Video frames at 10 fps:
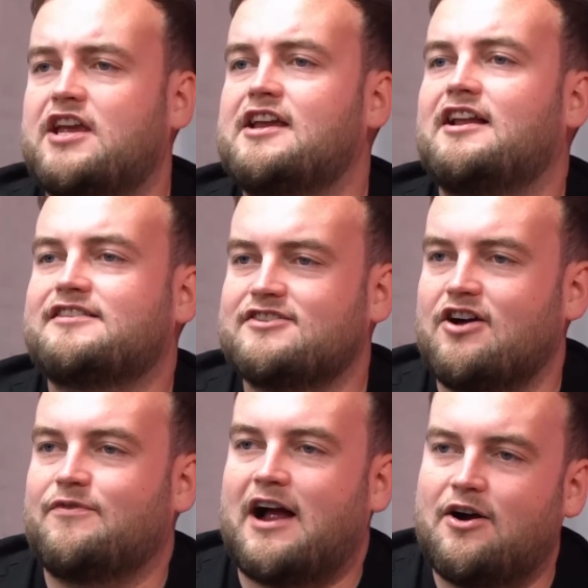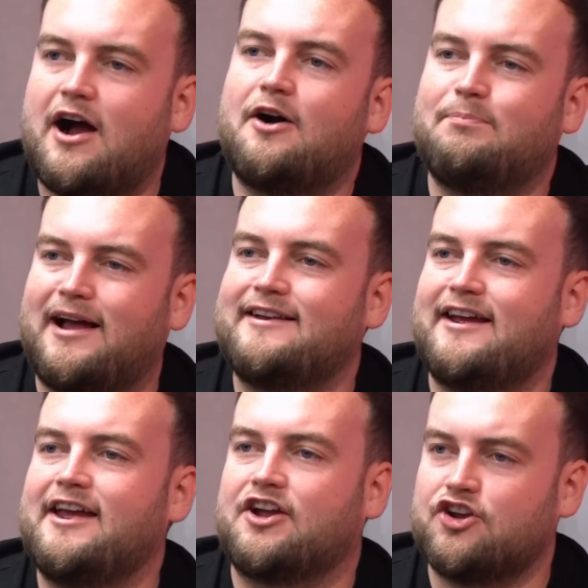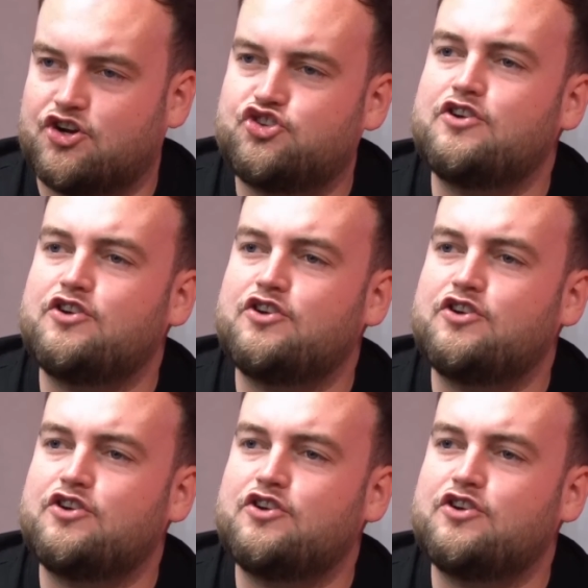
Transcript: take your glasses off? How blind are you? Could